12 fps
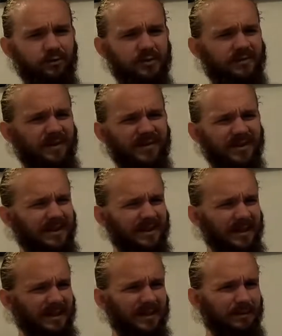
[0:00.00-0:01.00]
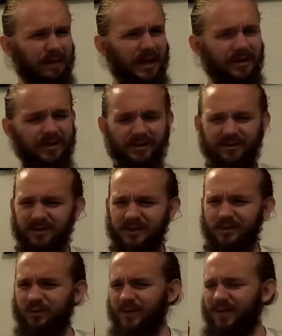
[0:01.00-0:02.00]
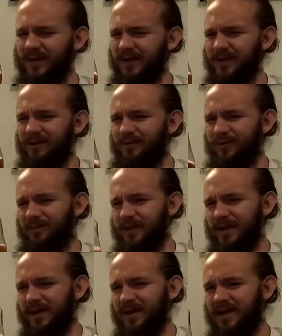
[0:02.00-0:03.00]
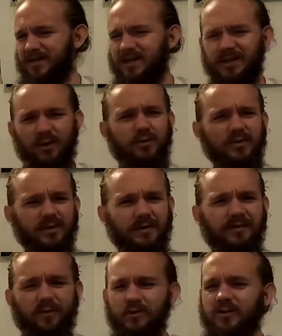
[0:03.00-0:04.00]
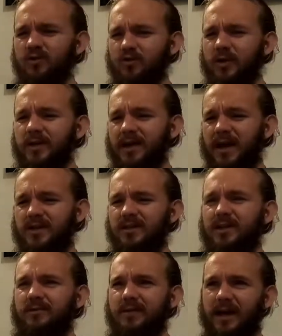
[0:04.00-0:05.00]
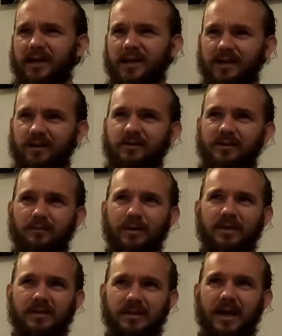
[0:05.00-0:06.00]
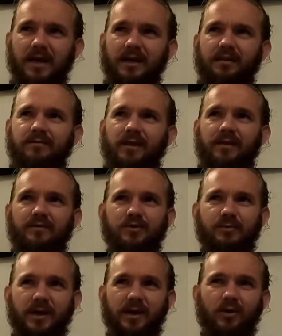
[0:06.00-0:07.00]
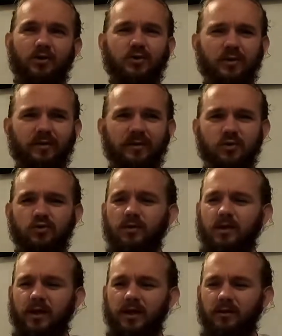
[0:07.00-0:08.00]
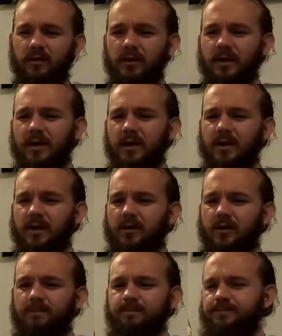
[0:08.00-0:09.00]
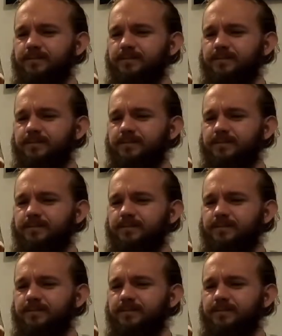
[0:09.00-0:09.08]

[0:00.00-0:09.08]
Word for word: almost very lightly blackcurranty note from uh, Cascade. I always, I've always enjoyed Cascade for that. It can give you the big danky flavours, but it can also give you this really light, you know,